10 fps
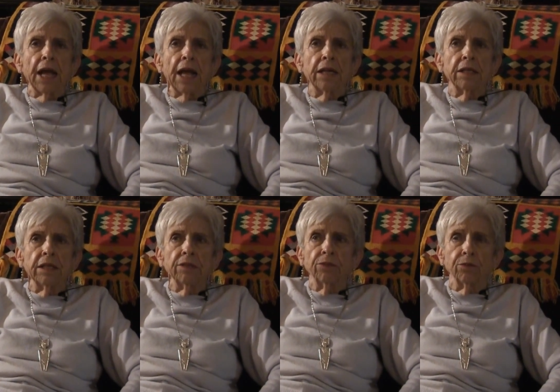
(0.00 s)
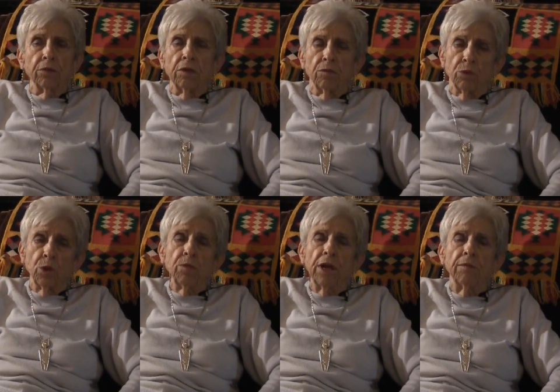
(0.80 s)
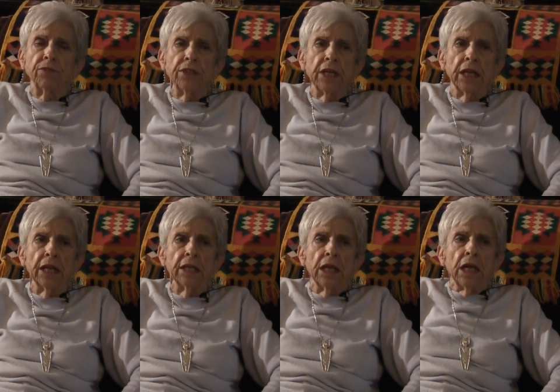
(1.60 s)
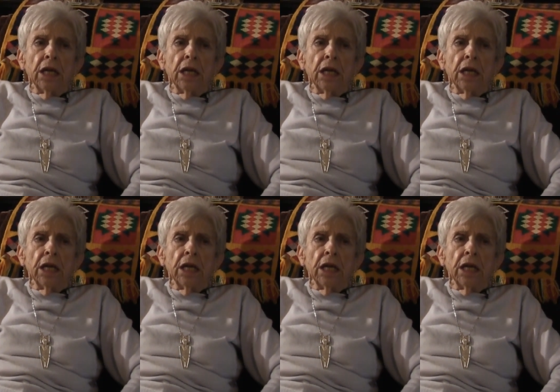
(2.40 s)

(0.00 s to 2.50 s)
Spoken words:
added this room that I'm sitting in